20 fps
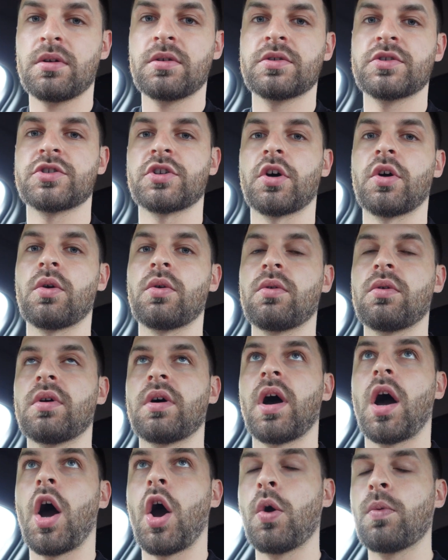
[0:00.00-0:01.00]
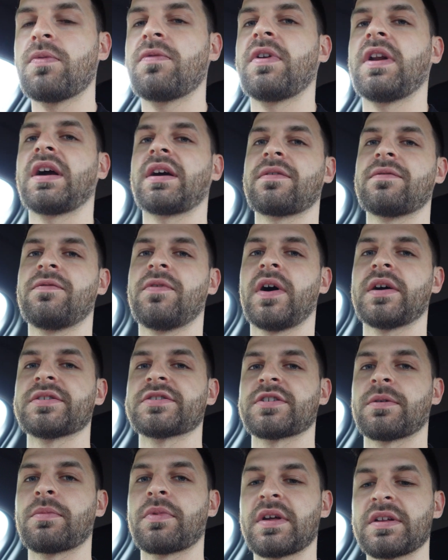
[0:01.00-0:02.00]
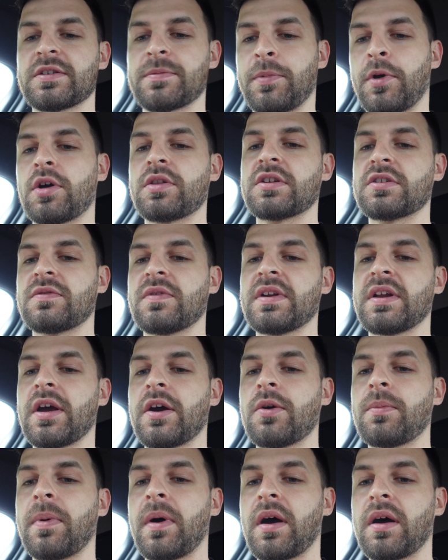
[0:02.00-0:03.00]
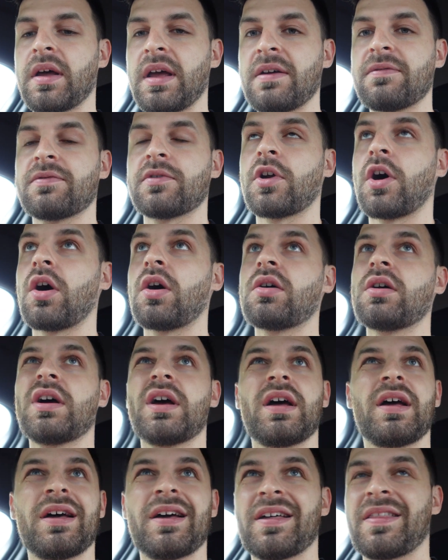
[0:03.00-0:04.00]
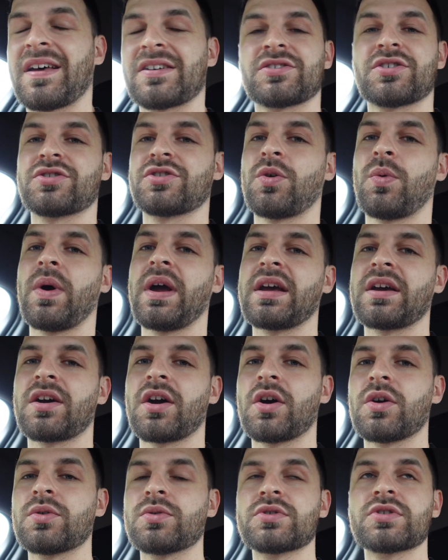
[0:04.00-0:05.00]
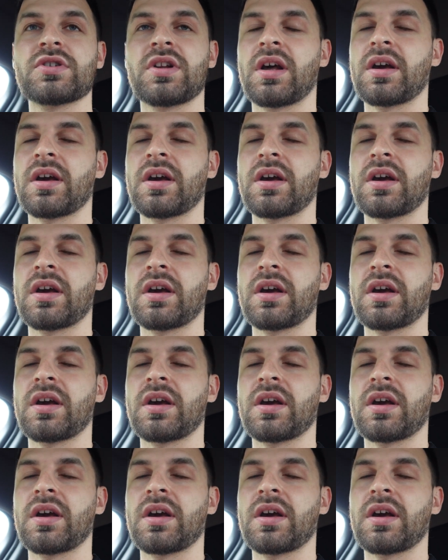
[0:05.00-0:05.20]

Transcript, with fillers: So hopefully I can find something to put in this video, but if not, that's just the way it goes.